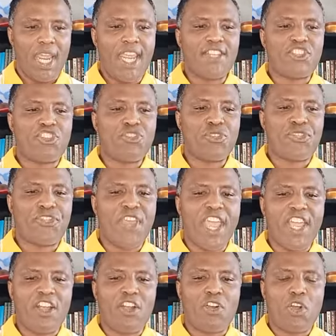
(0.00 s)
is to
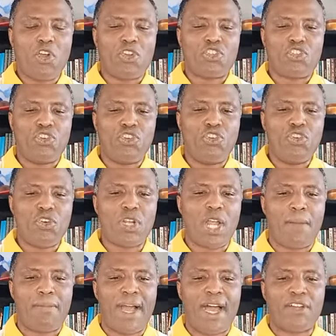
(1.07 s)
think, to look
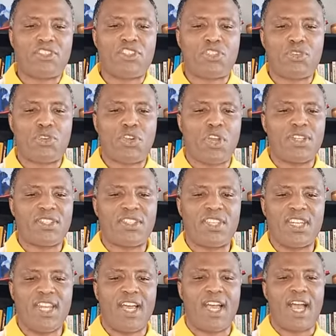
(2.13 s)
about, to
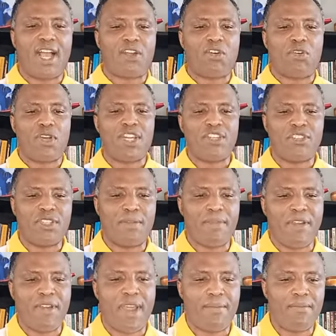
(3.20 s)
consider, according to the
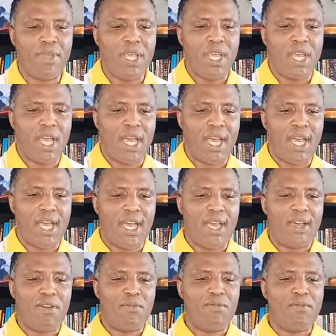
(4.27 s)
Merriam,
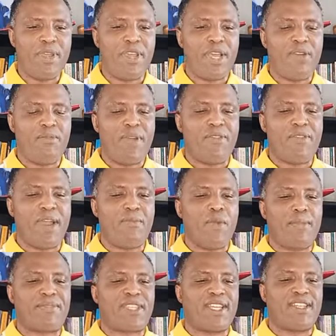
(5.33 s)
uh, uh
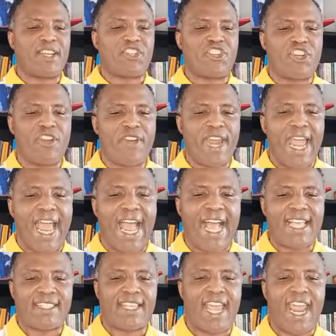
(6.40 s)
Merriam-Webster dictionary,
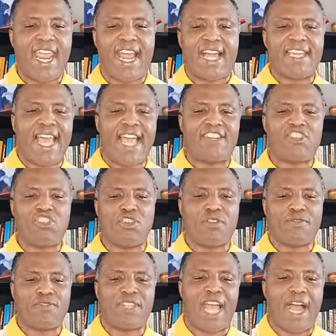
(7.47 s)
as a an attitude
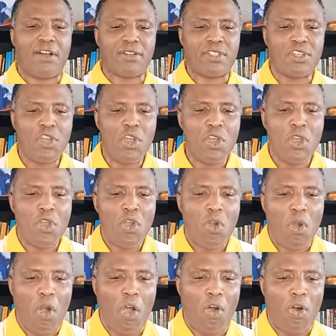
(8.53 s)
of doubt
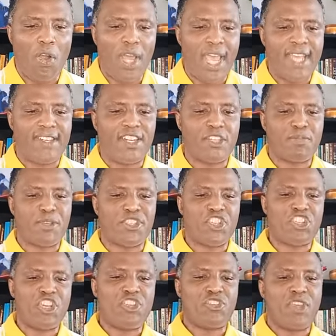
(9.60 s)
or a
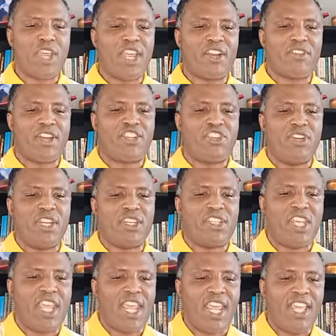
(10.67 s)
disposition to
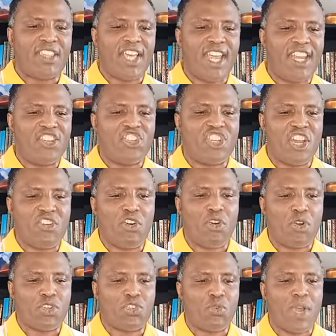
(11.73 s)
incredulity either in general
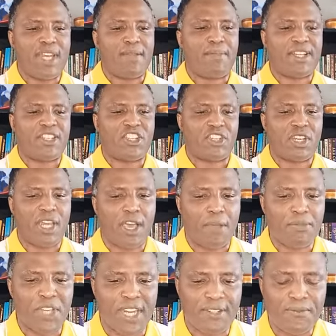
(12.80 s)
or toward a particular
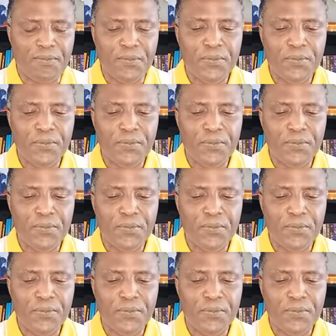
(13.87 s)
object,